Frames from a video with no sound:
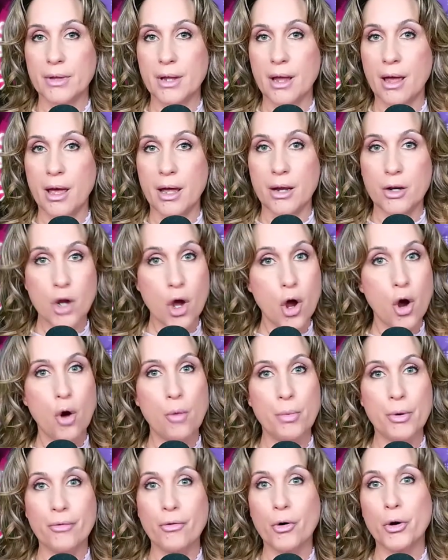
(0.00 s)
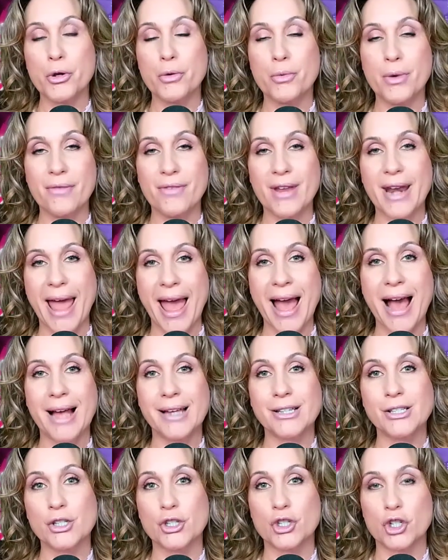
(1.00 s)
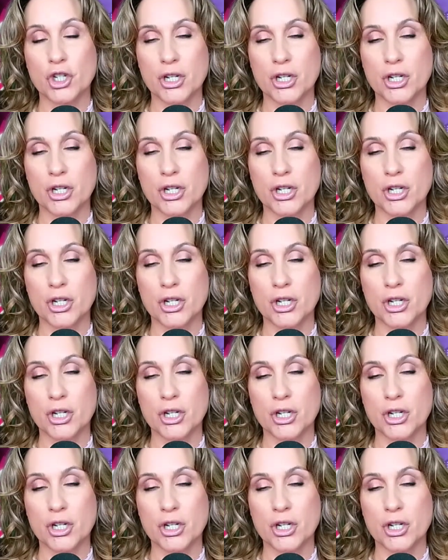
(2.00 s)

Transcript: And no, before you even ask,